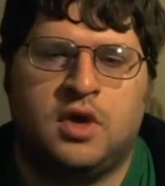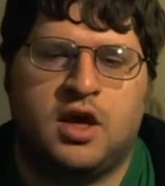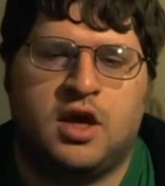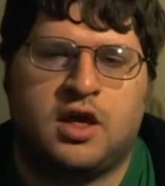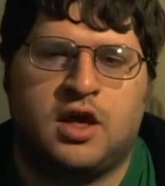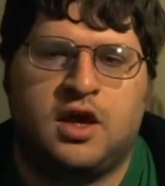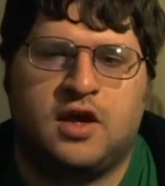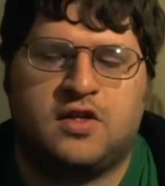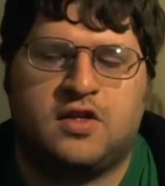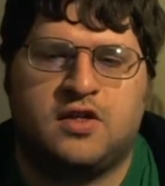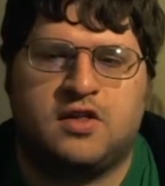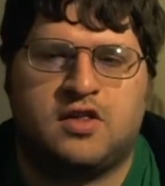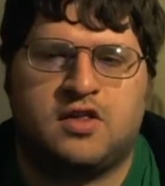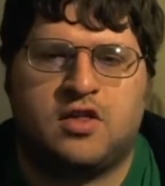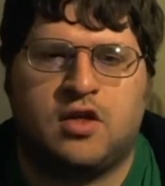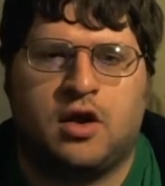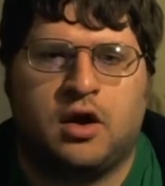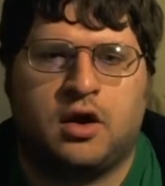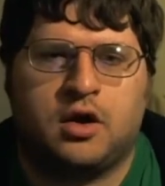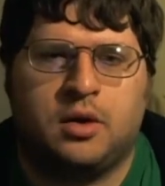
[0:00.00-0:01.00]
Hi guys,
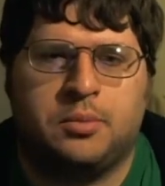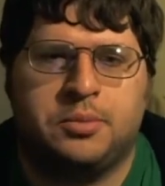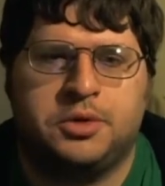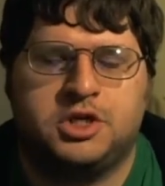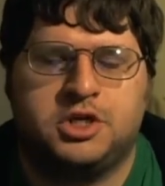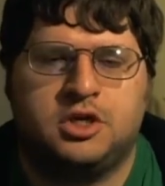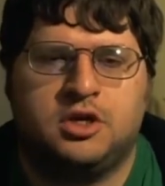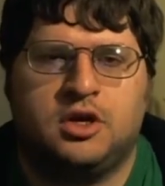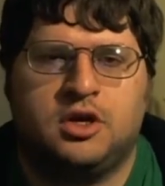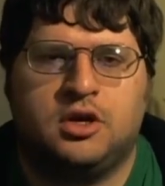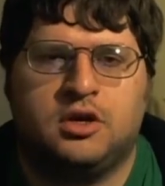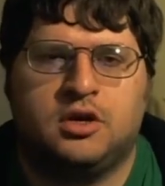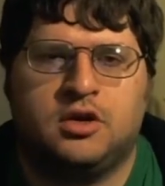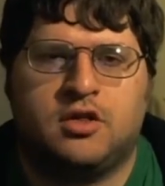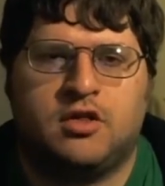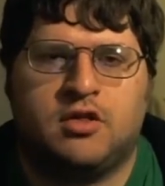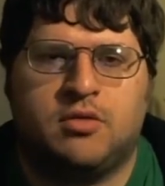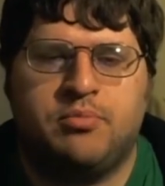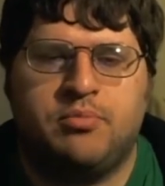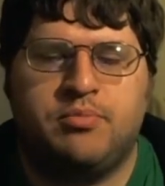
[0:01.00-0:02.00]
it's Eric RPG, and
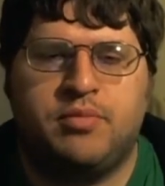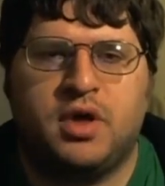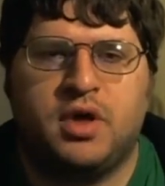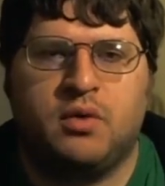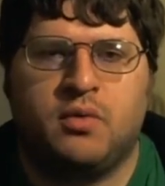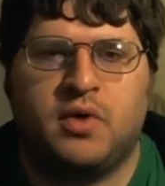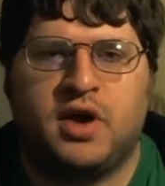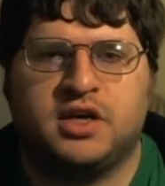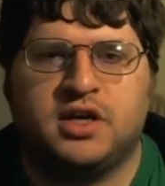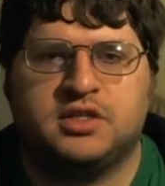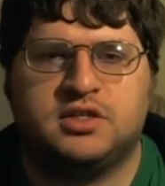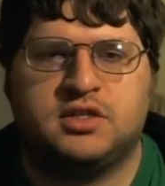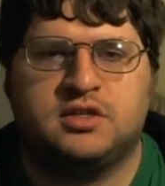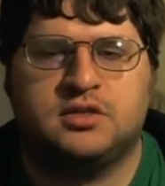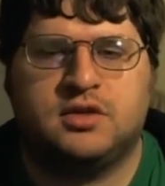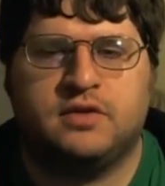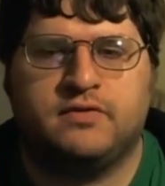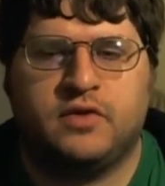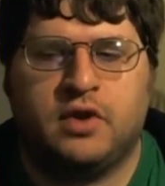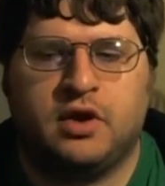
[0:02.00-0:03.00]
it's been a while
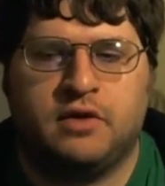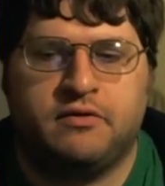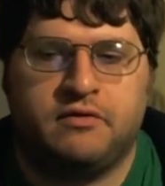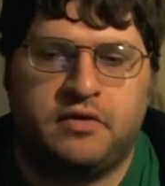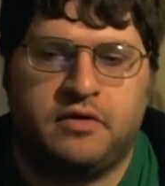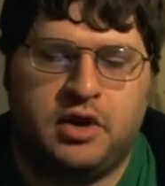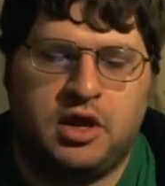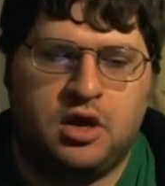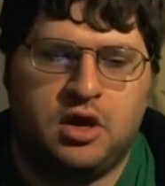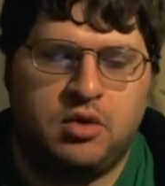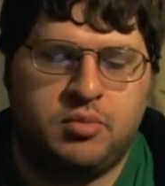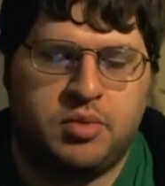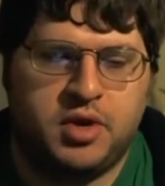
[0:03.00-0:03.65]
since I've done a video,